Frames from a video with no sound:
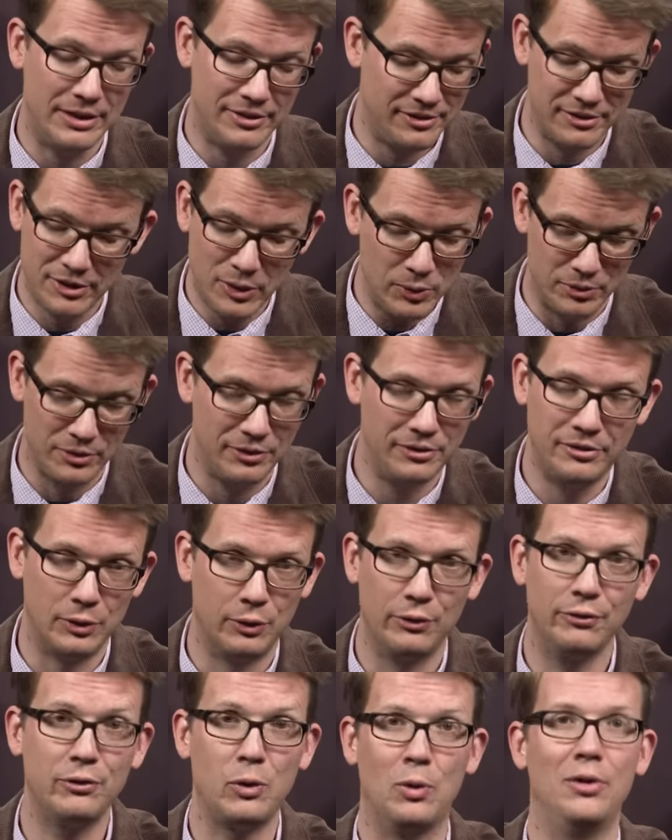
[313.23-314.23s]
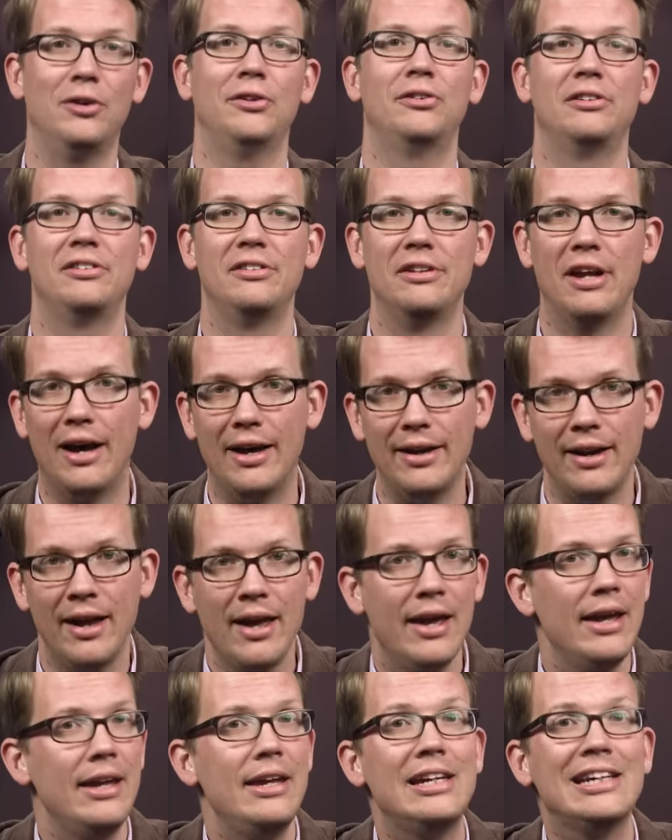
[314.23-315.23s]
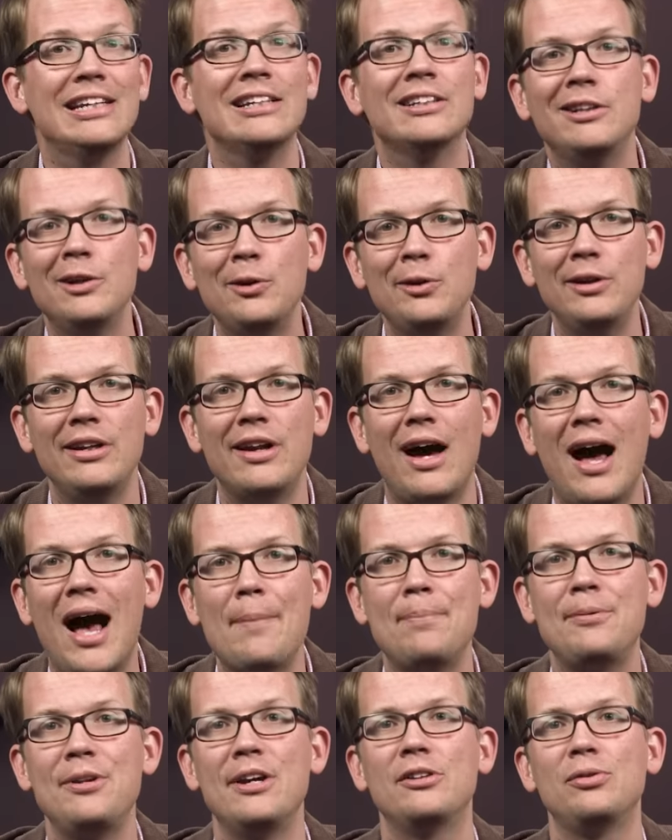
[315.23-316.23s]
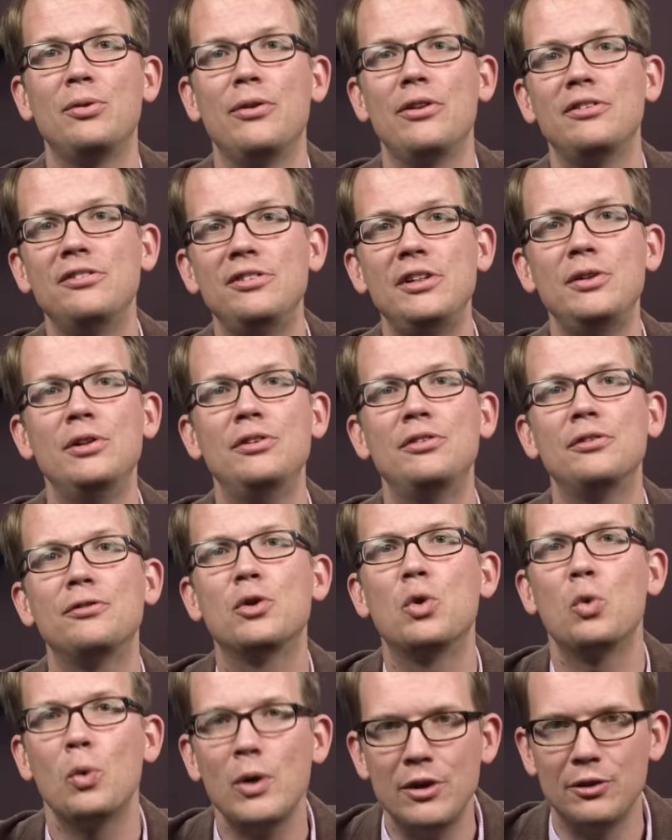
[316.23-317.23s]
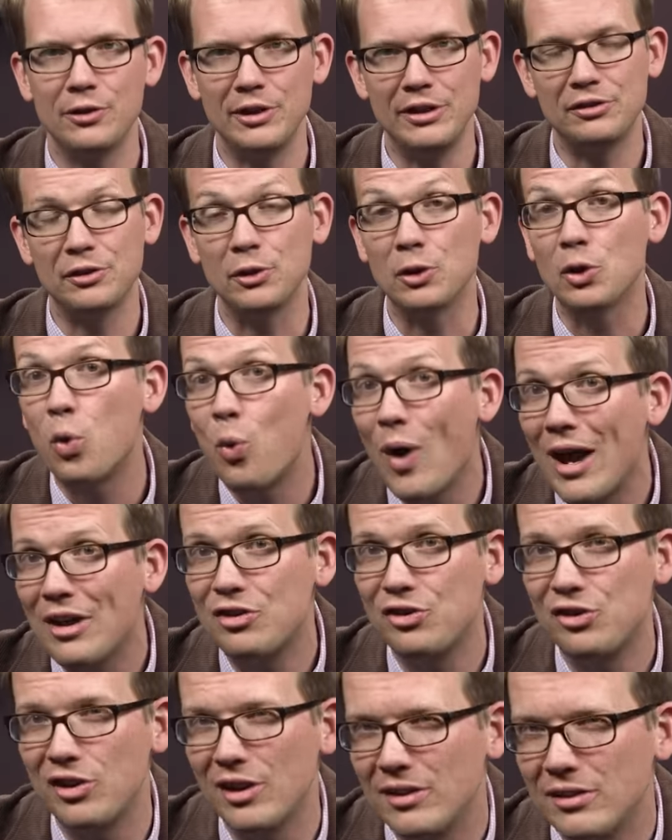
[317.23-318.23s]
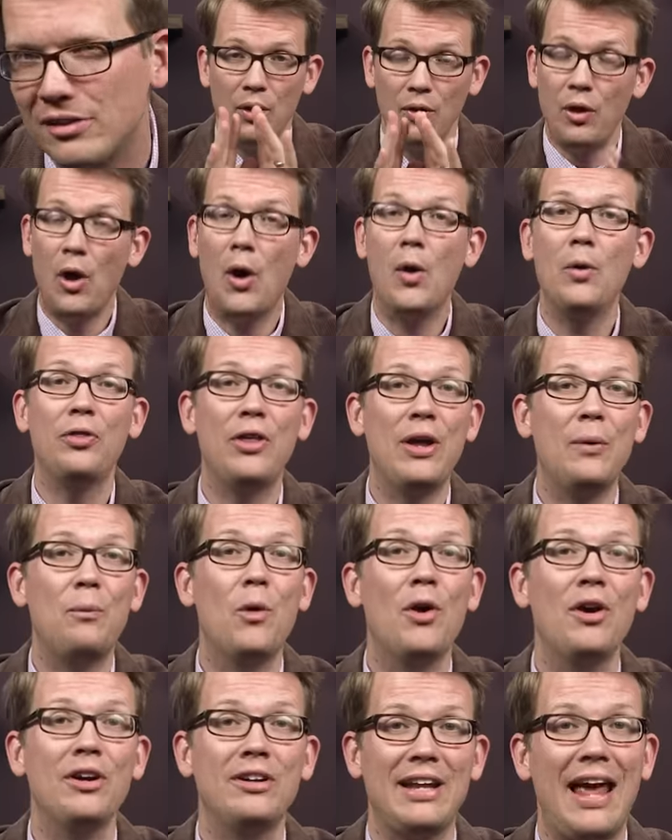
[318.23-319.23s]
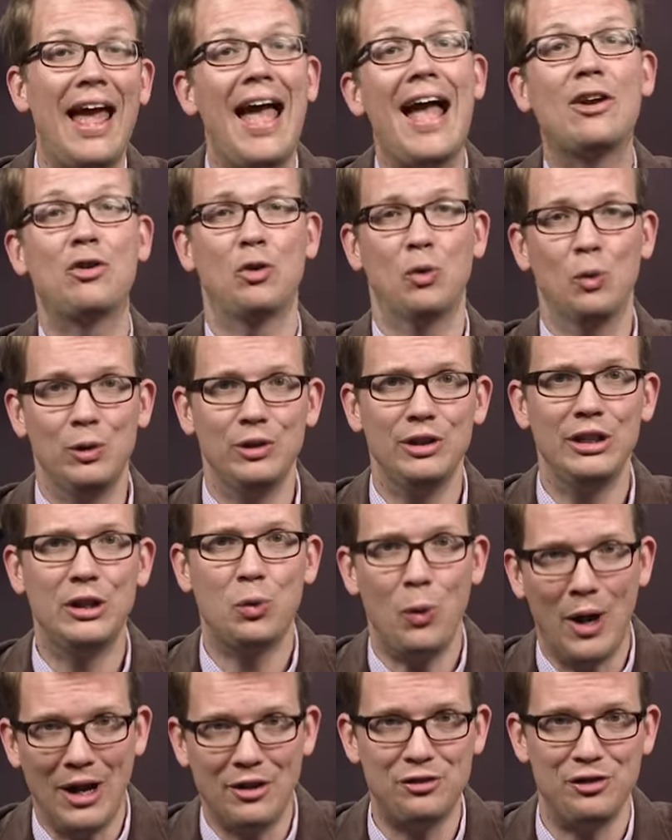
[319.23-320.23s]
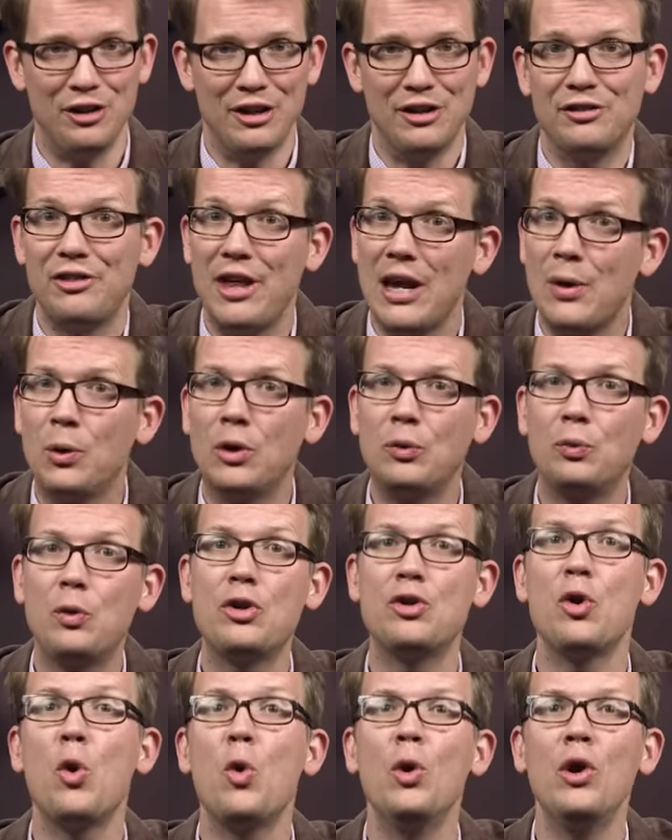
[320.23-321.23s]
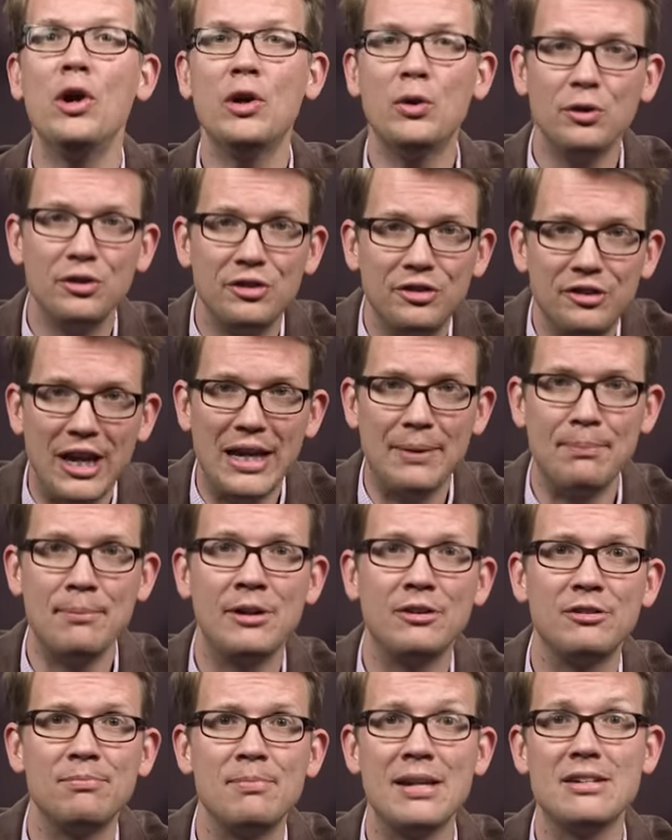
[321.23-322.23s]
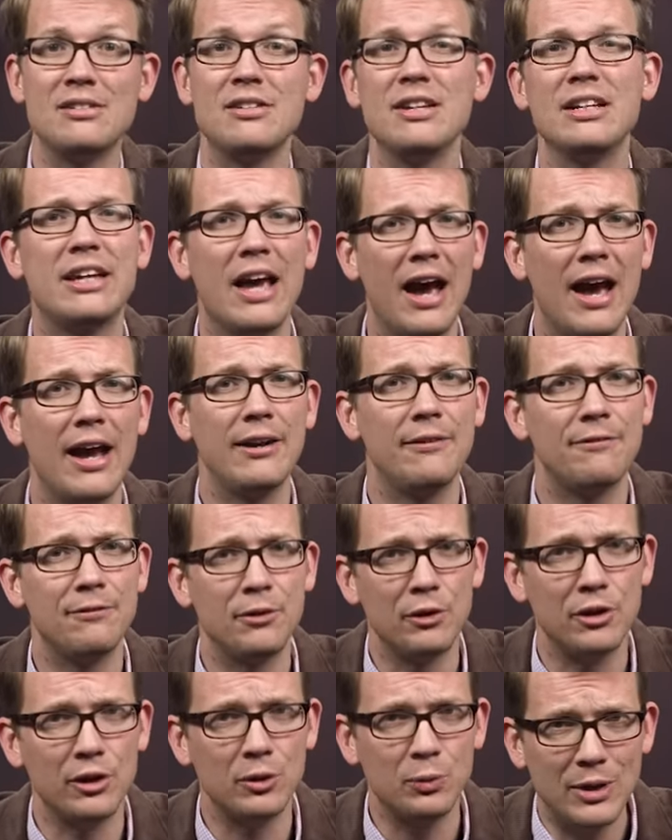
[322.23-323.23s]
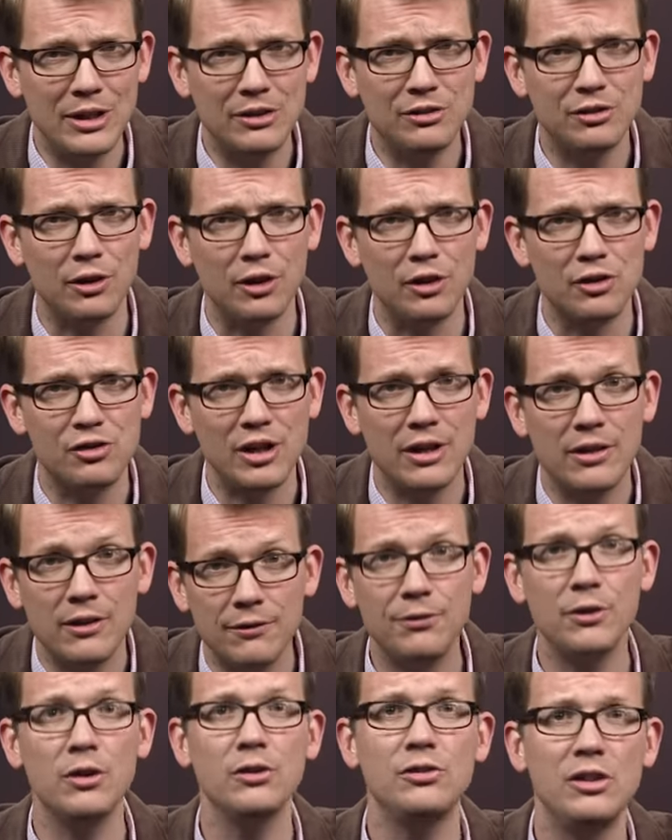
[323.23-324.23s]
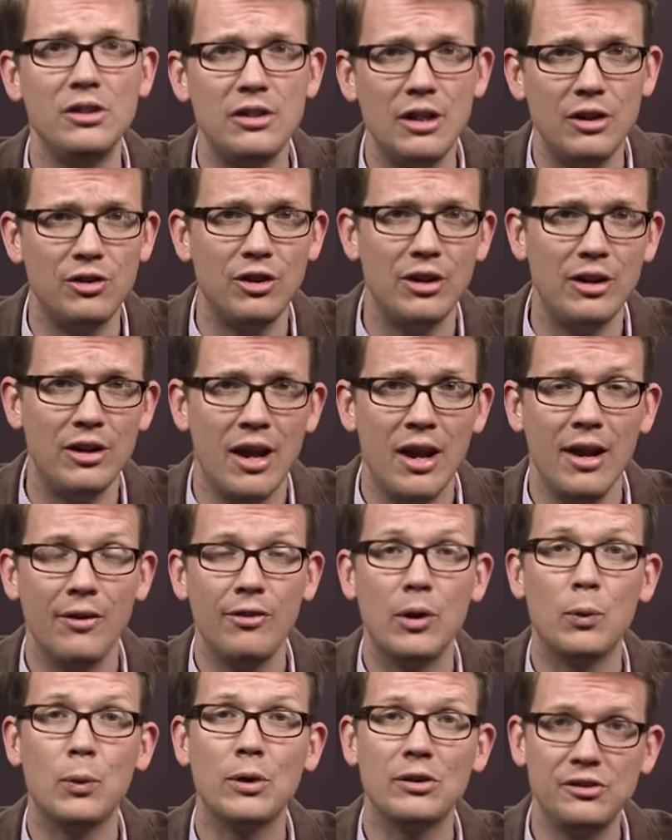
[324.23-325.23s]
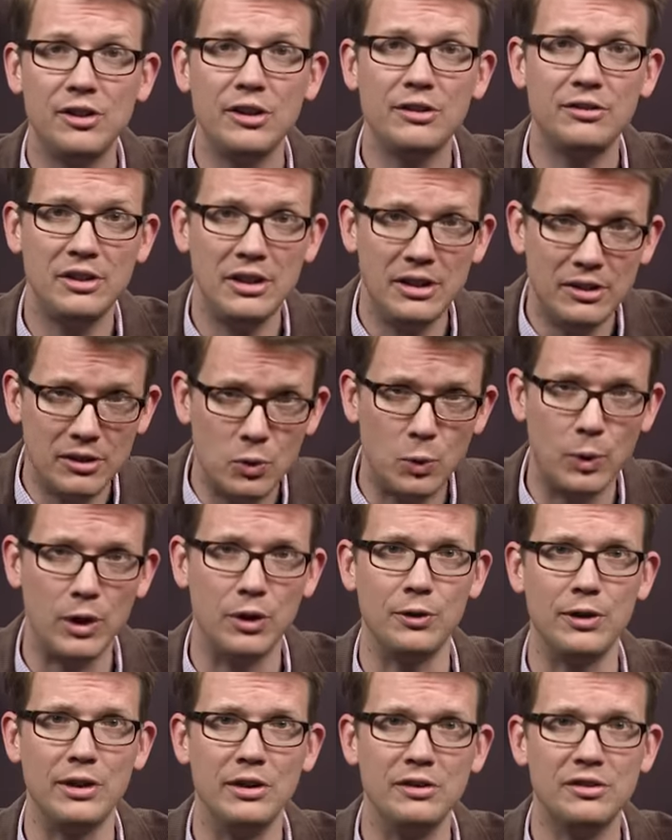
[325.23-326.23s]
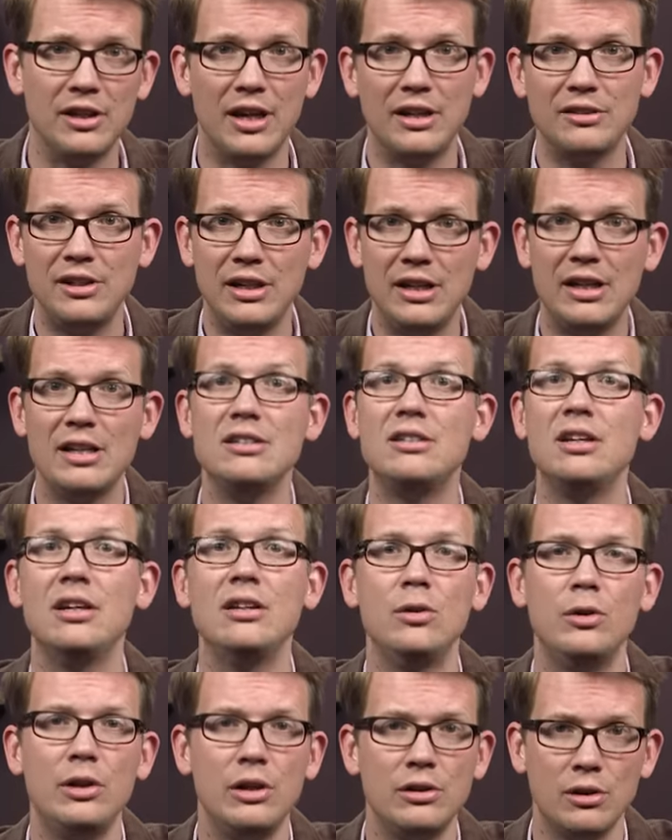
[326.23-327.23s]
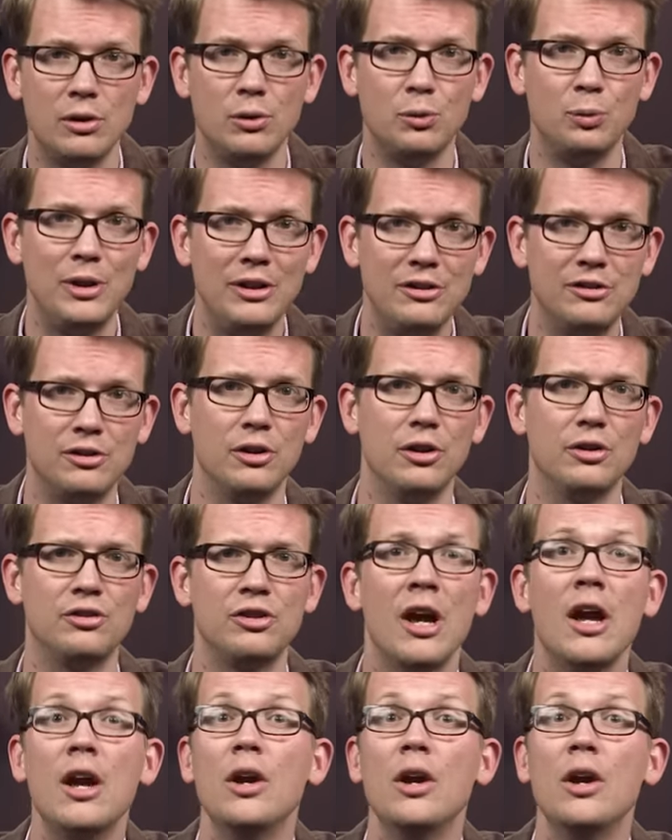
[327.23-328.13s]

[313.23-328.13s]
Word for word: it's Newton, so of course it's not. He concluded optics with a series of queries, or questions. Though they weren't actually questions, they were rhetorical statements meant to guide further research. In the first edition, there were 16 queries. As he continued his own research,